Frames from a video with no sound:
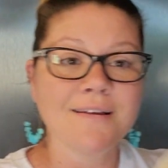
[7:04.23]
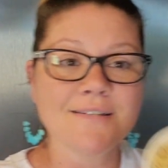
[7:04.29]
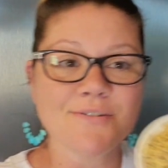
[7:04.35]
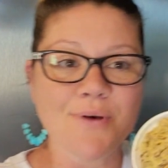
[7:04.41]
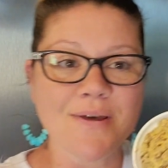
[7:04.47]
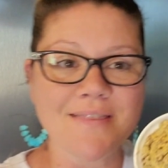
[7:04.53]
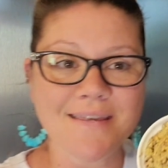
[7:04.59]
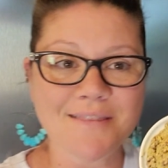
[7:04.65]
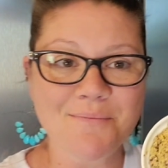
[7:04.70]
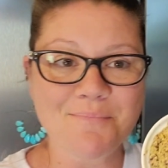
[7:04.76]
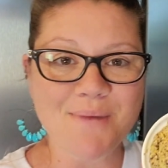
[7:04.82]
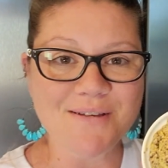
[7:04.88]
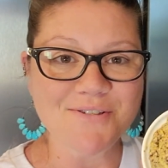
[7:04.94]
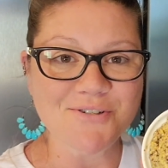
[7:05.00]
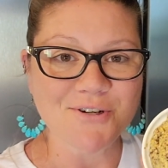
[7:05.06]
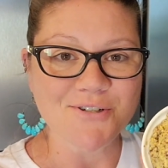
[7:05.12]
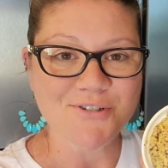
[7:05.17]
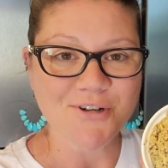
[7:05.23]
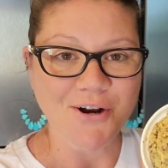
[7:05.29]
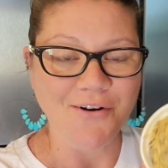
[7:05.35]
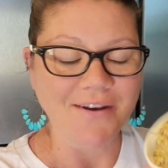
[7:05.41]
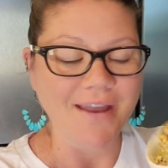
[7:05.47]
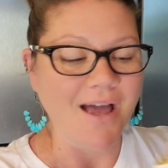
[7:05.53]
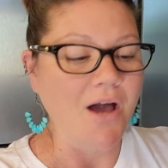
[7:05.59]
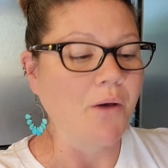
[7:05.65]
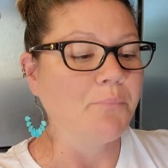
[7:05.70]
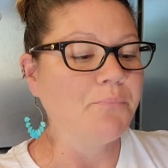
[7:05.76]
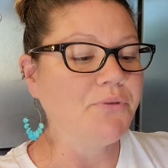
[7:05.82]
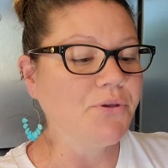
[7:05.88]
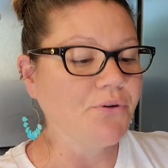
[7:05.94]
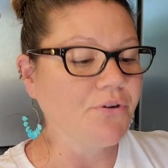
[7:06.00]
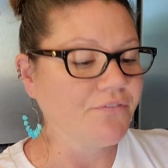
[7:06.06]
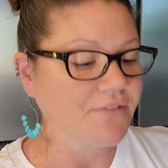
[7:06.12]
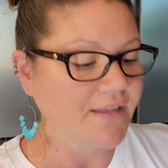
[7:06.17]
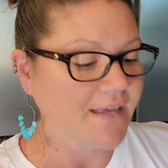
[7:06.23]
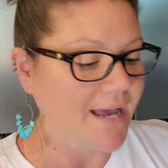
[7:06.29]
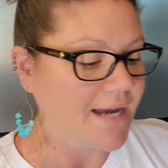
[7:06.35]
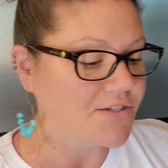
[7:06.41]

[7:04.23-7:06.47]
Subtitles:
So I think the mustard turned out beautifully.